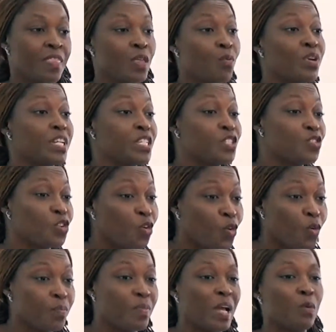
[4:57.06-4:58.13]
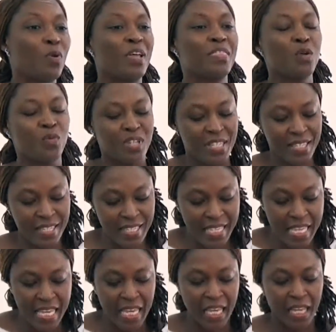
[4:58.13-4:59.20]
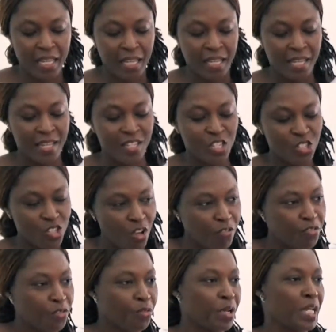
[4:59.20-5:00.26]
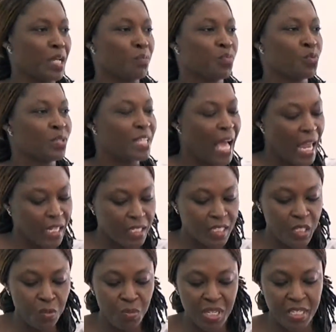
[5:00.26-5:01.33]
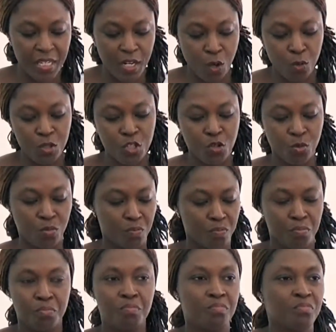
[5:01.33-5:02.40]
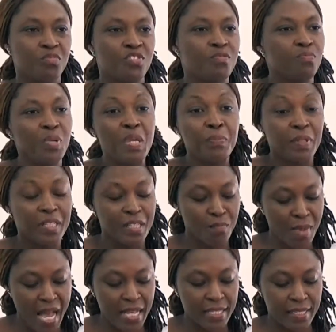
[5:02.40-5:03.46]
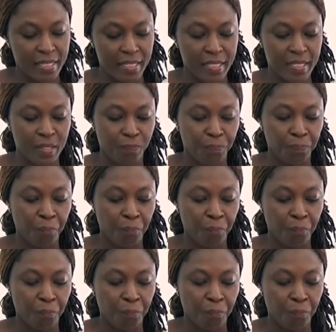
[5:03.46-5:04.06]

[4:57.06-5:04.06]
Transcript: They were disturbed by what they were seeing. suffering, brutality meted out to people, the masses.